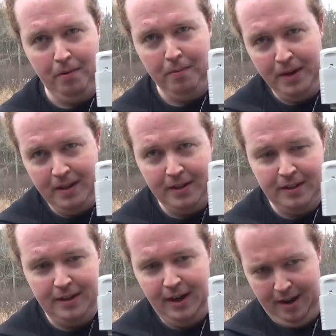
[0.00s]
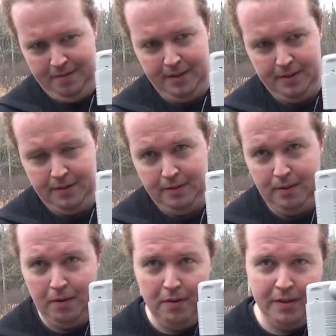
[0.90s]
We luckily have a little
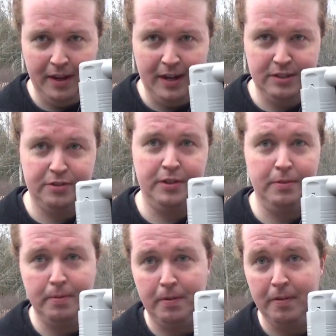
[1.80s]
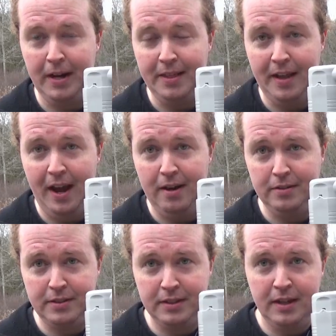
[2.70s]
hole that got drilled before we got the
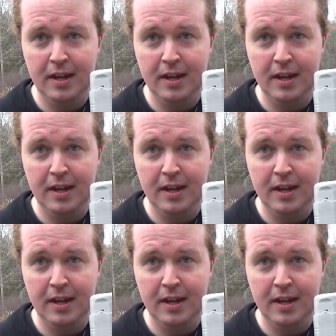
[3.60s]
house